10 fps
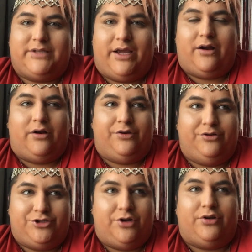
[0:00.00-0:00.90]
Like, are you
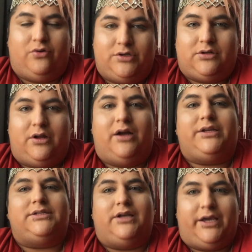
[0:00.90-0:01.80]
sure the doors are locked?
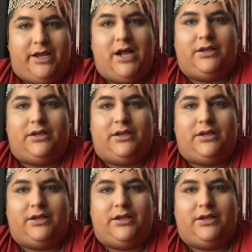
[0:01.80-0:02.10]
He's like, yeah,